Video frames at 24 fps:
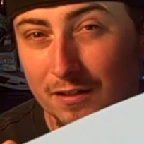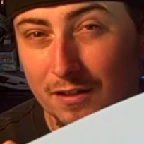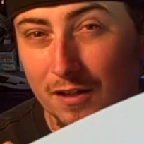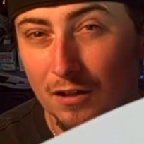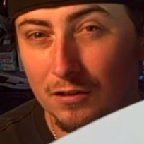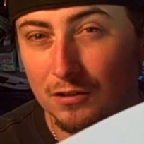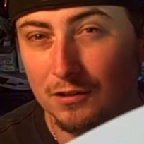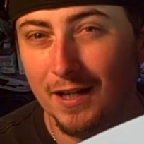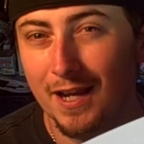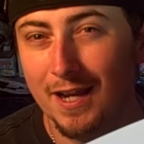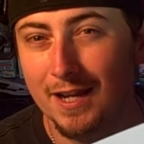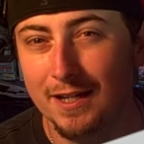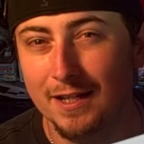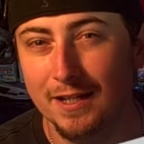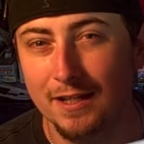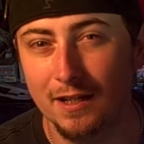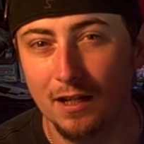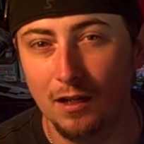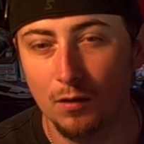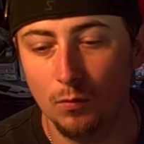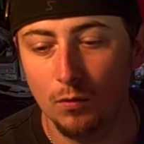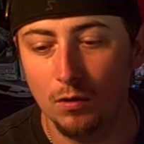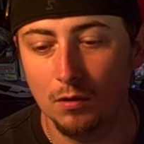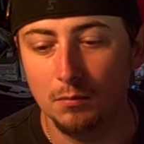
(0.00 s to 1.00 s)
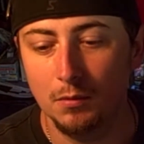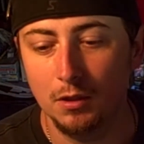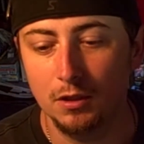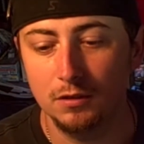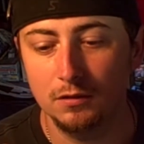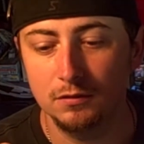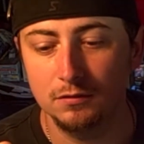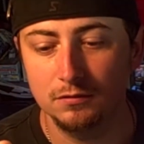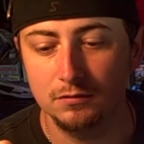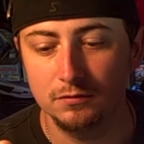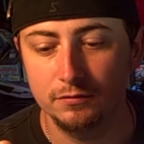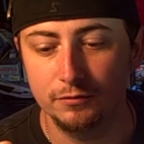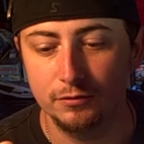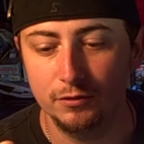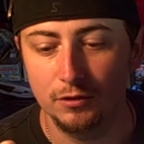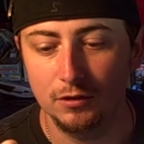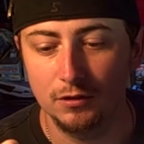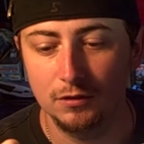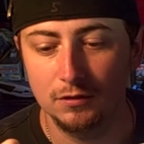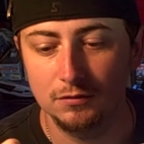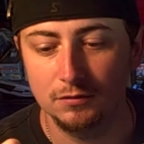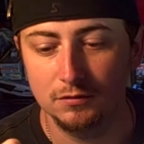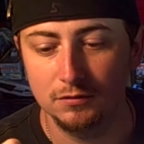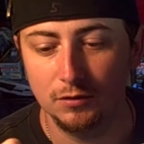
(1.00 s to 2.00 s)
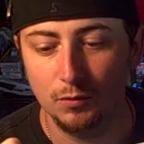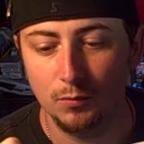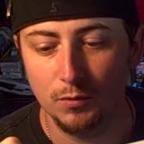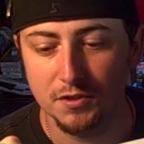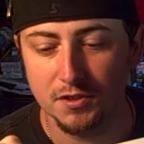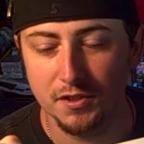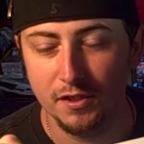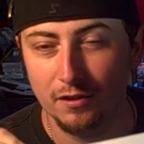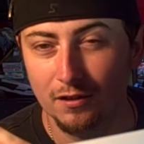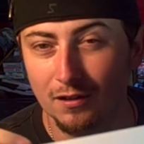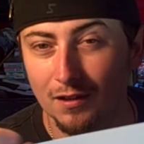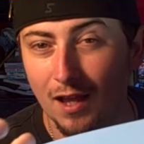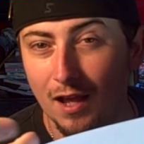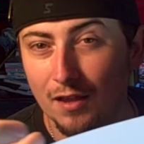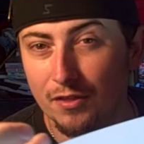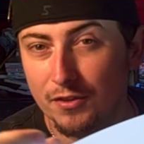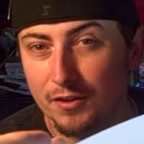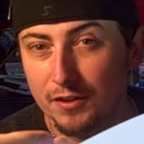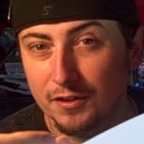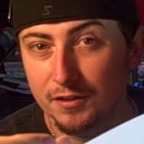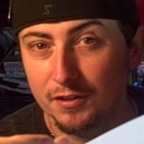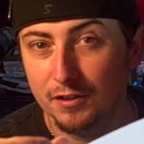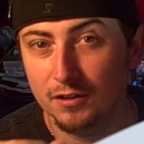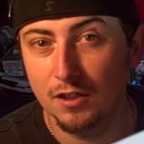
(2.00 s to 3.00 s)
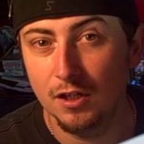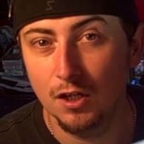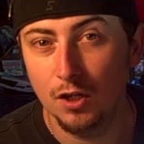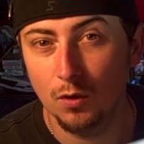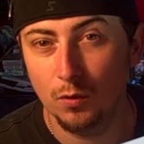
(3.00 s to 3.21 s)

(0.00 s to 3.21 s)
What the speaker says: $1.80 at Walmart for the ones that are a lot thicker,